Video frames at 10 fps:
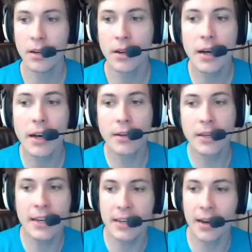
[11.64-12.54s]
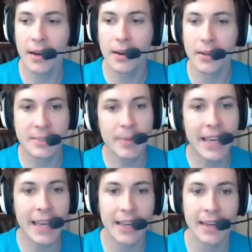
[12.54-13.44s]
Oh good, oh it's
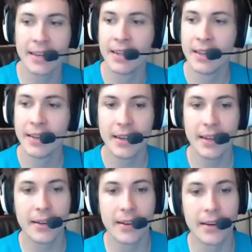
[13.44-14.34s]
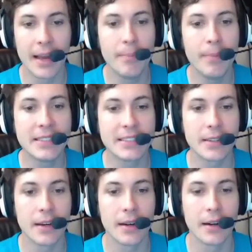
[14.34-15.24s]
me. Oh I
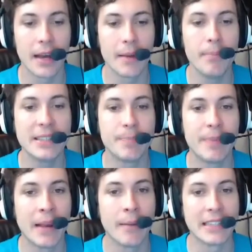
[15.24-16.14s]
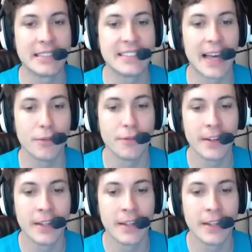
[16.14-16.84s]
miss being myself.